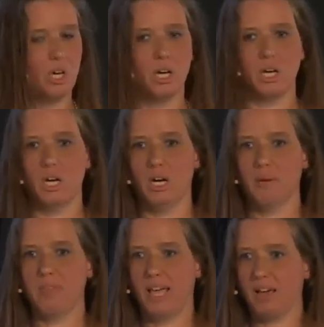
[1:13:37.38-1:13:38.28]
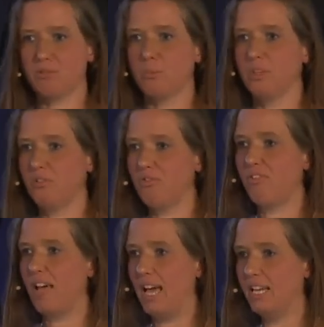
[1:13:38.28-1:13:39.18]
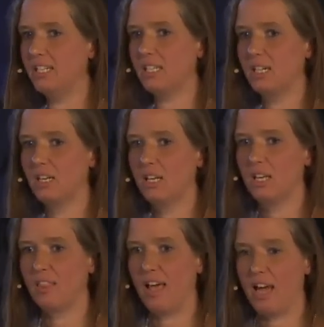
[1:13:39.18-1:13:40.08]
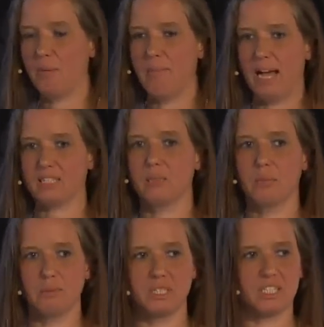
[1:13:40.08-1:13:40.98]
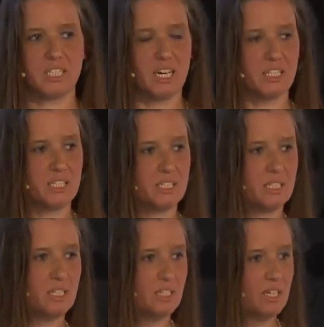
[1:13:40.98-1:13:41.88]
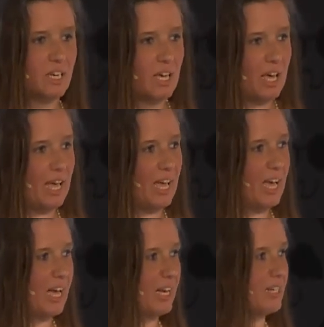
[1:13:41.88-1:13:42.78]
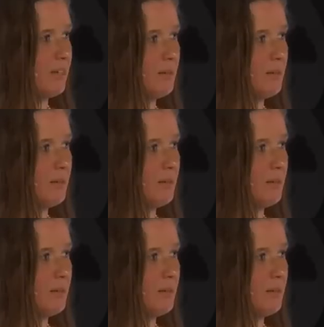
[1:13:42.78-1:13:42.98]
They have to be fed, they are maximum assist, and